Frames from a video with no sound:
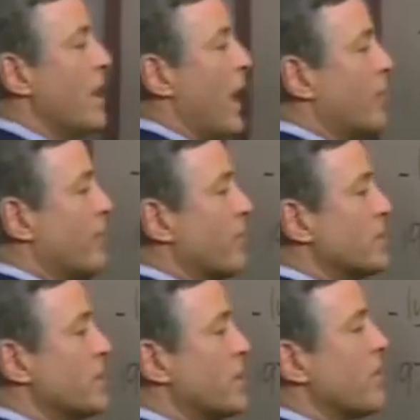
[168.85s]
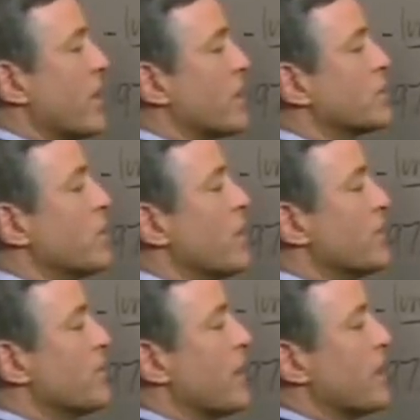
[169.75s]
And the first year they got
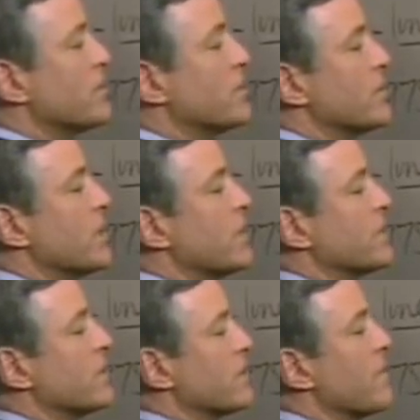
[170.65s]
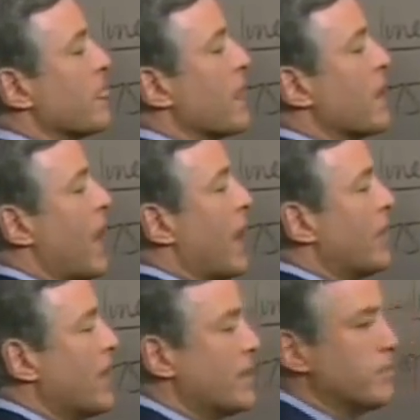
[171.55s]
200,000 suggestions. And
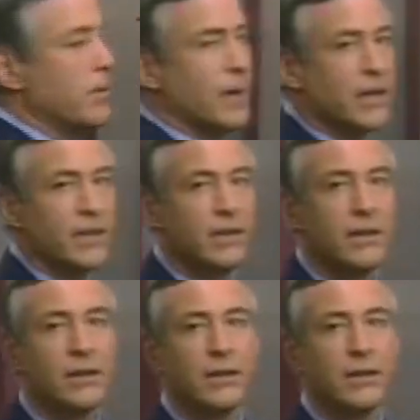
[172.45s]
they implemented